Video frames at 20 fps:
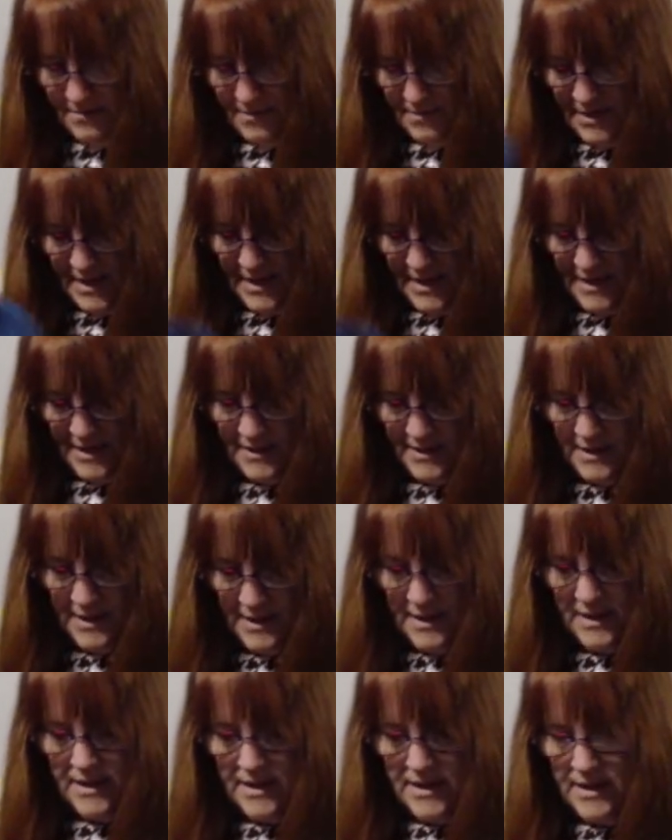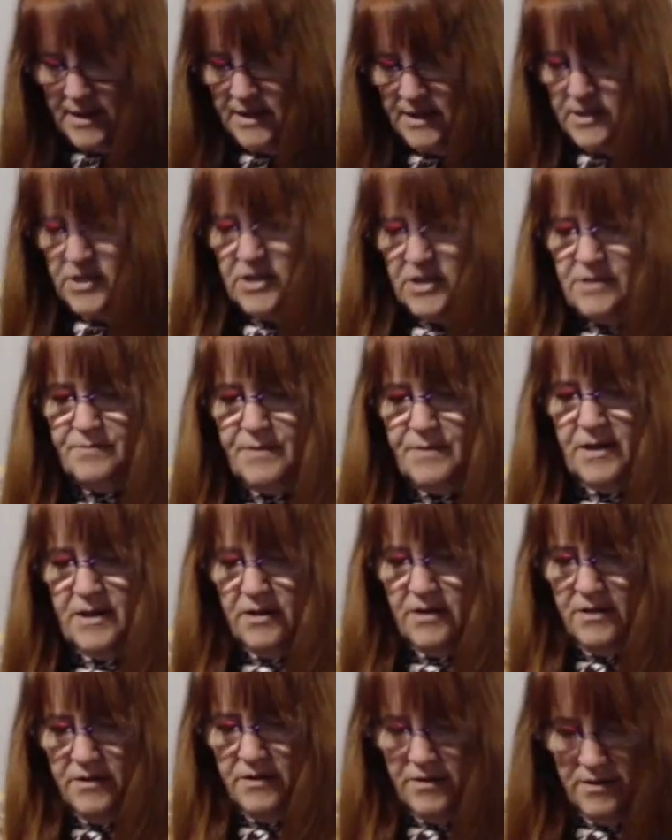But it's just been
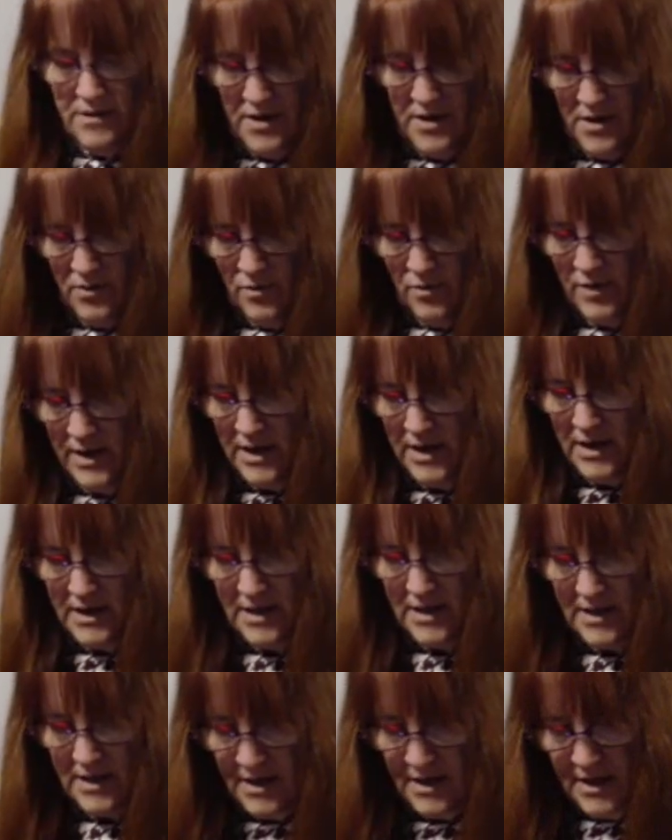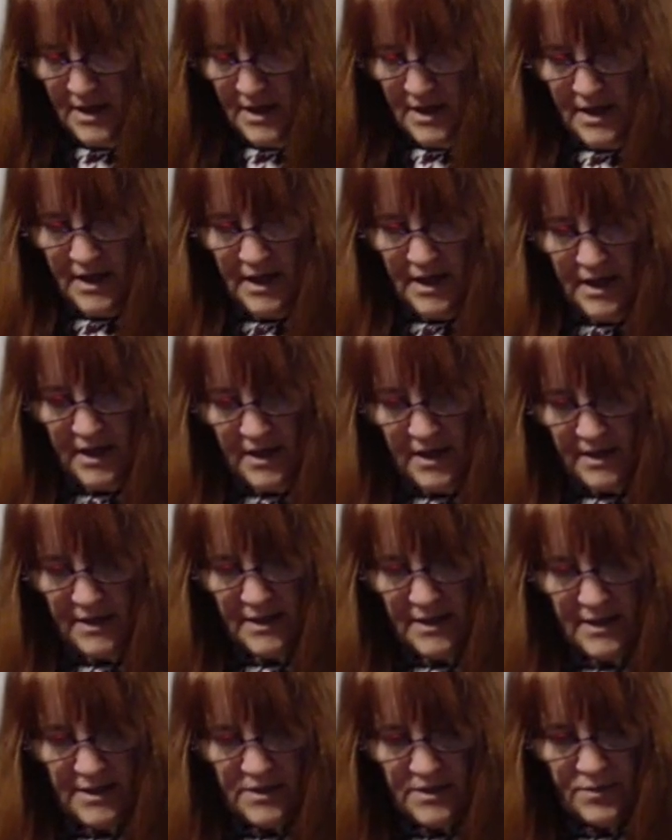a long week.
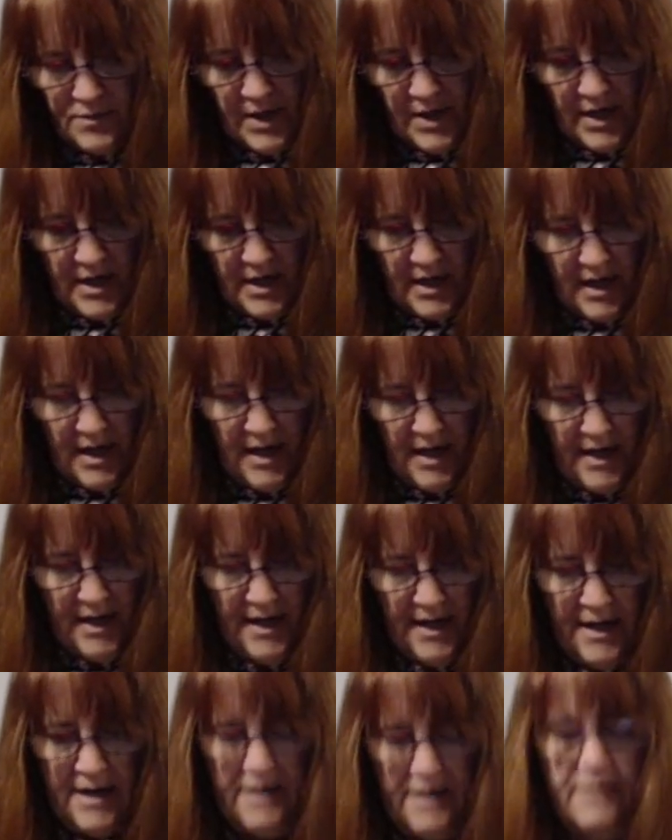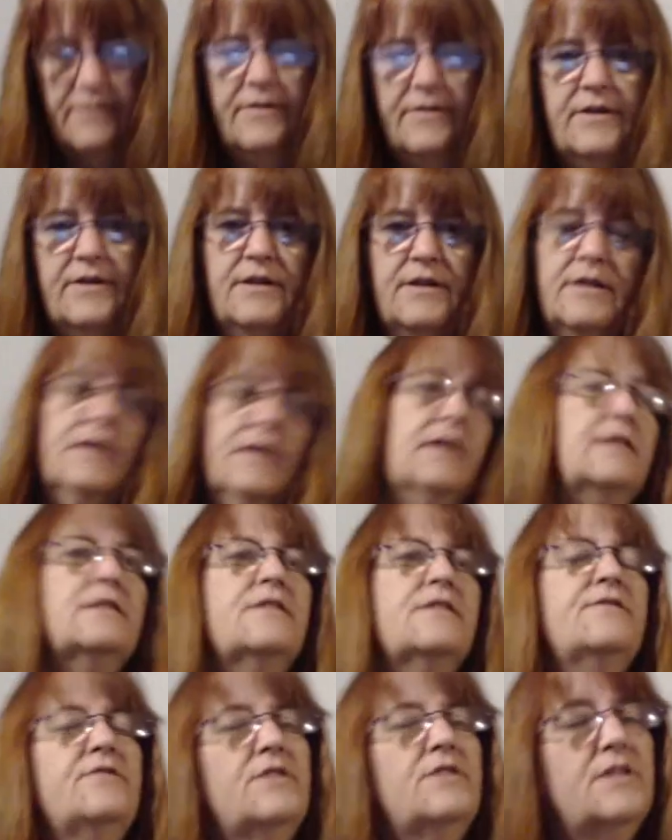And this week I have
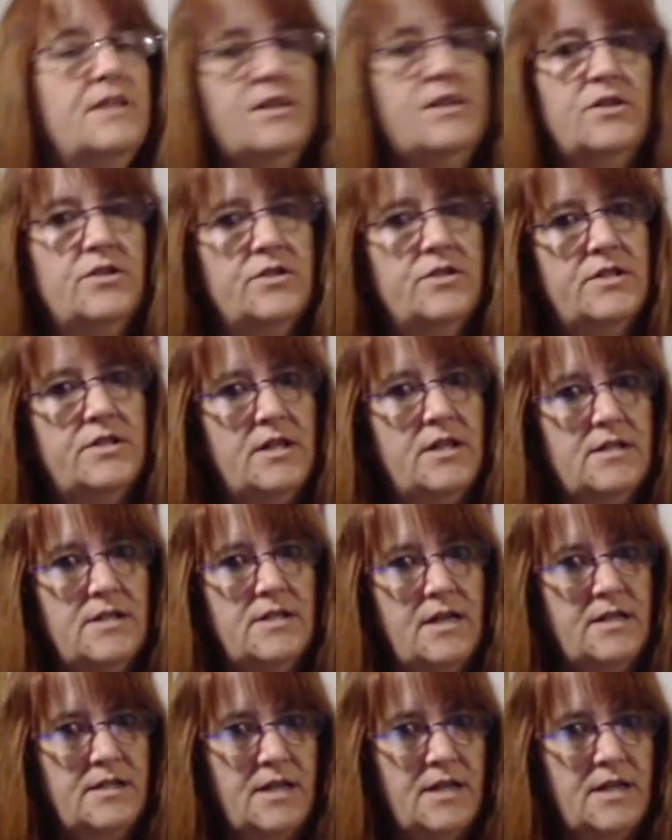lots of littles, as I